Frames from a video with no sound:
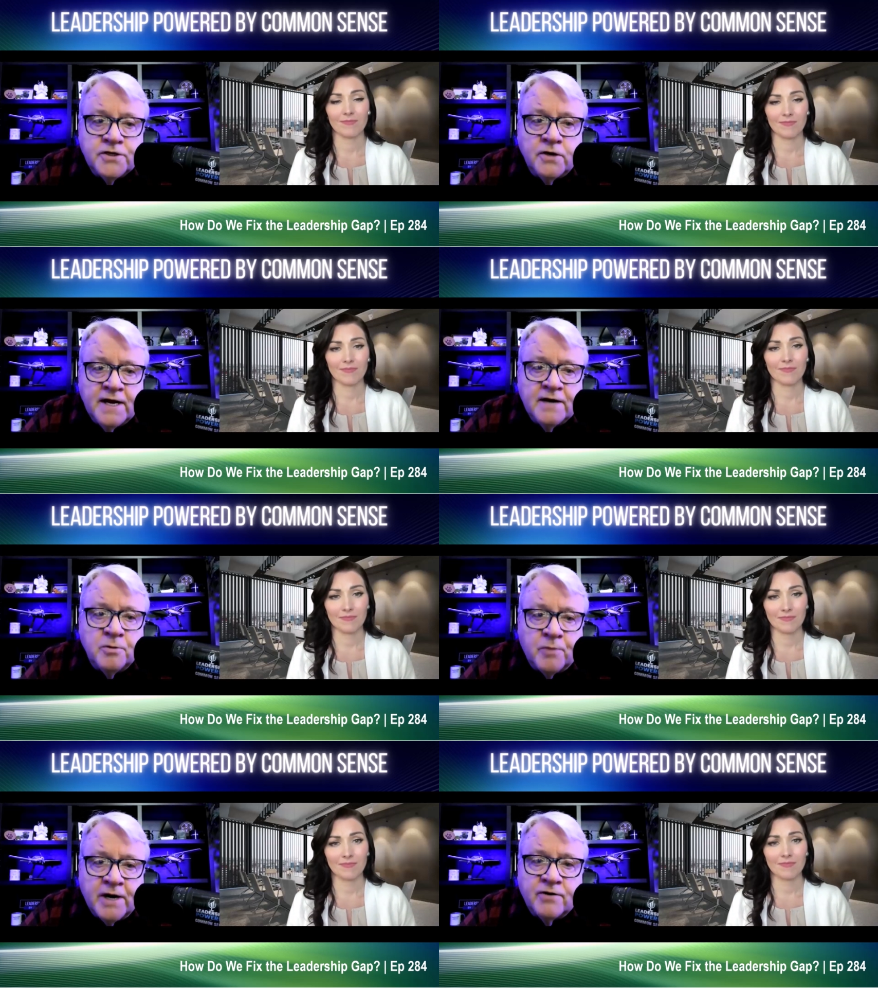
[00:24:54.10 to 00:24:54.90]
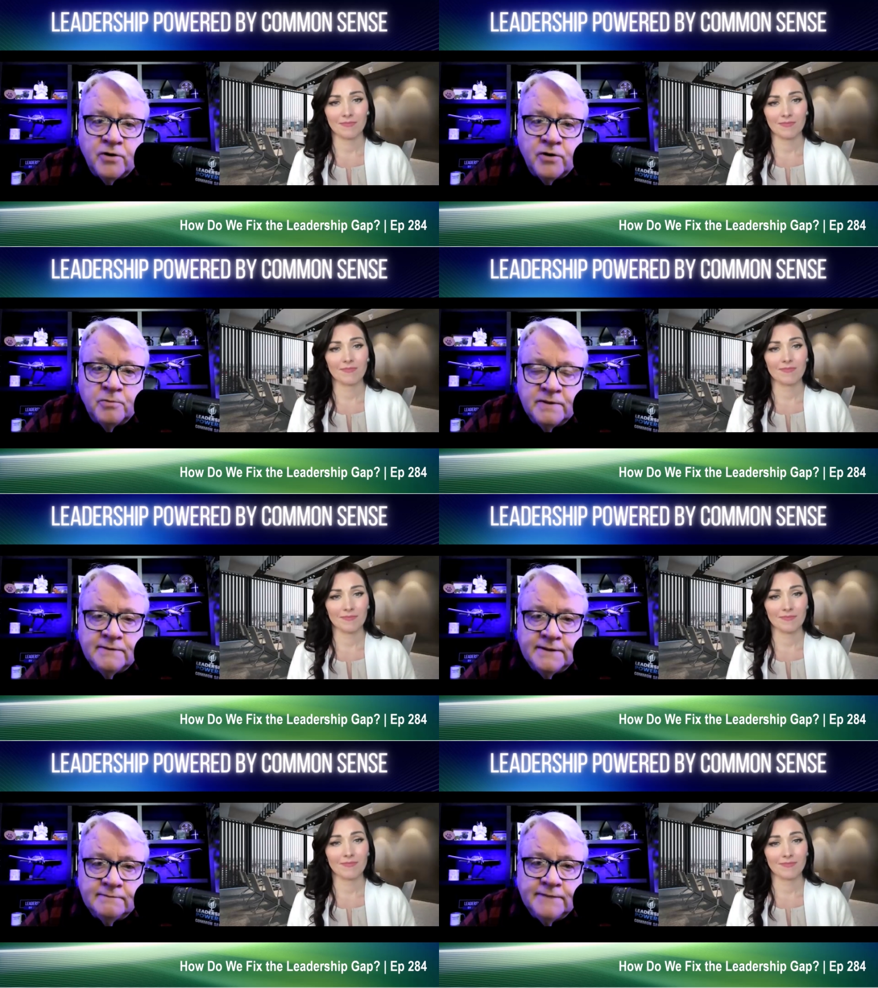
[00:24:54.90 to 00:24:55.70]
Speaker 1: go down to the break
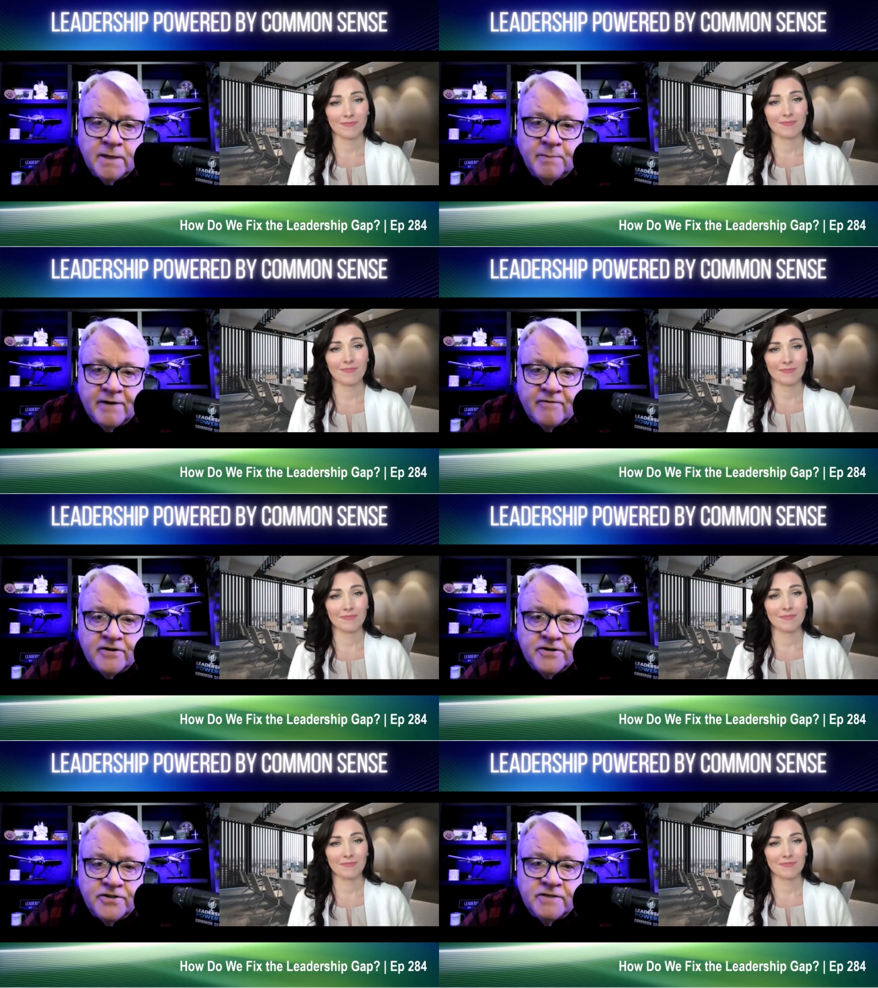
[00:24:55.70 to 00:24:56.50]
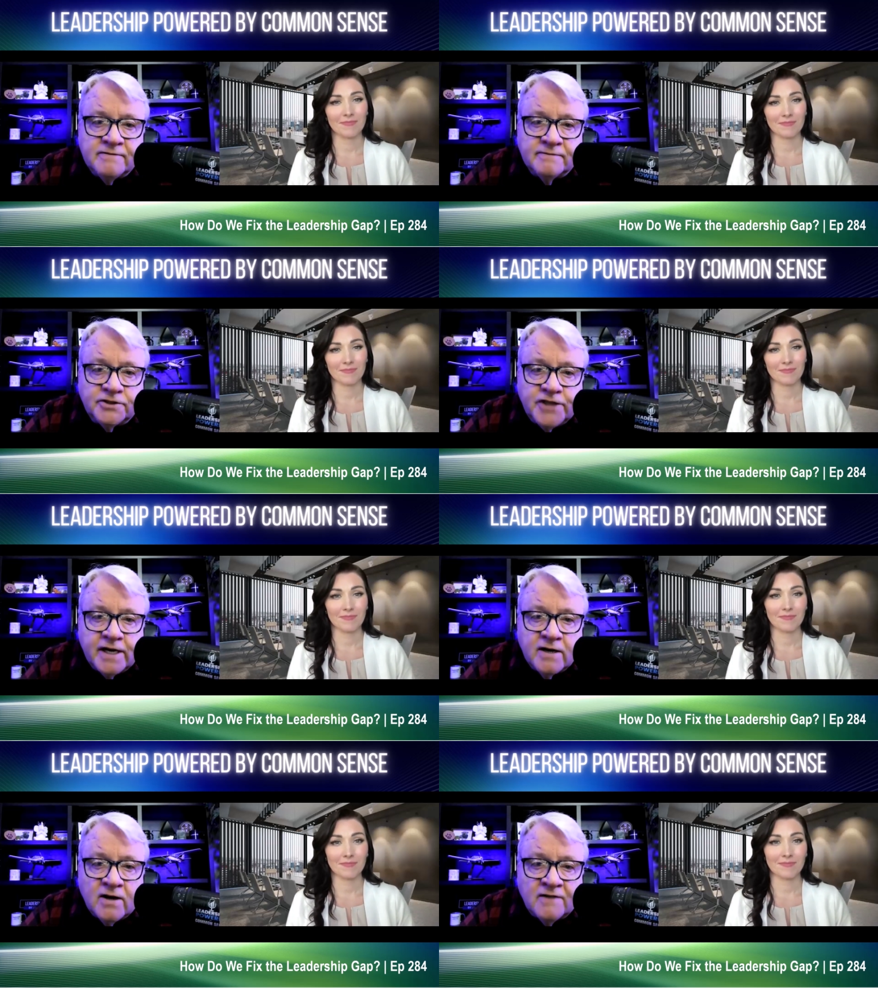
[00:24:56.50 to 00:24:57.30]
room, get a beverage and
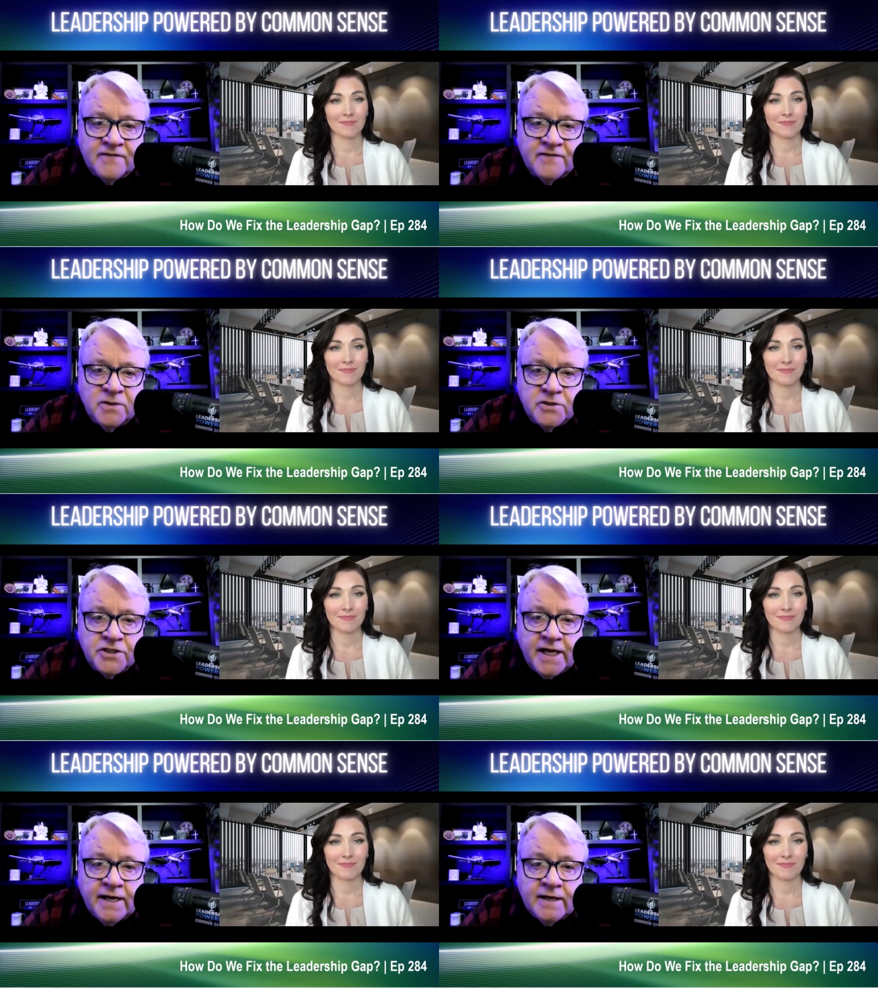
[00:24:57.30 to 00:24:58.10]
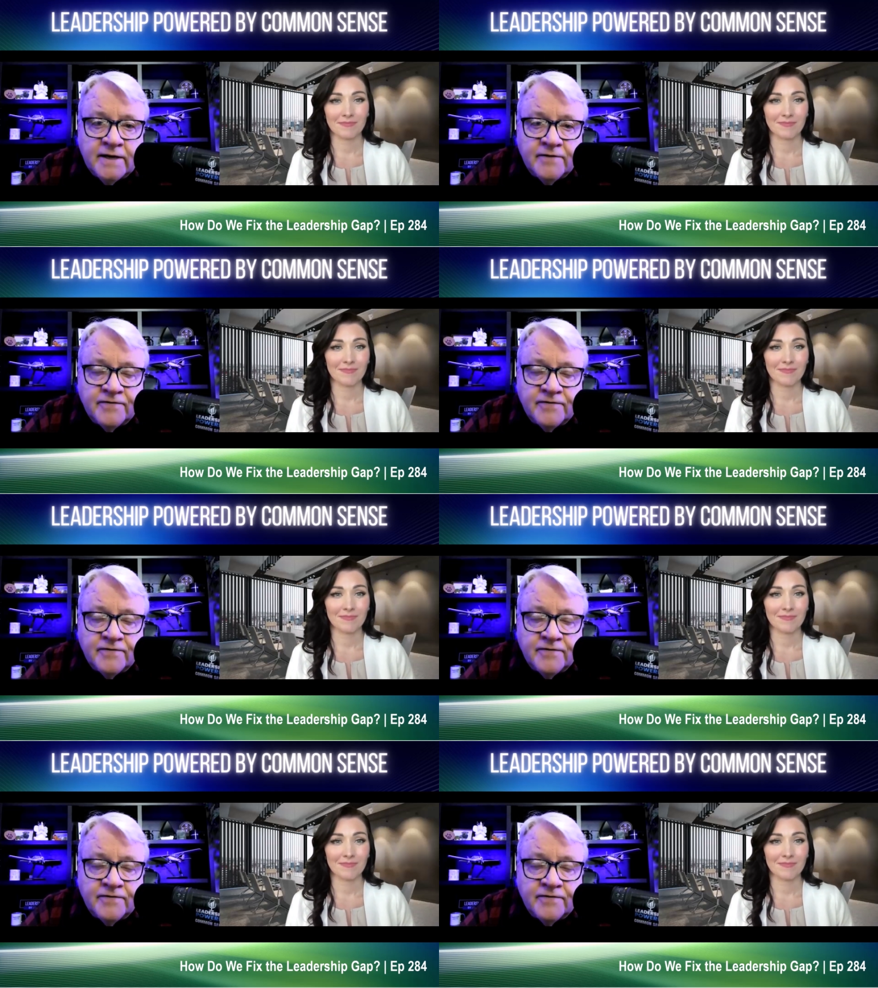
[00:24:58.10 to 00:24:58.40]
shake it off and do what you can.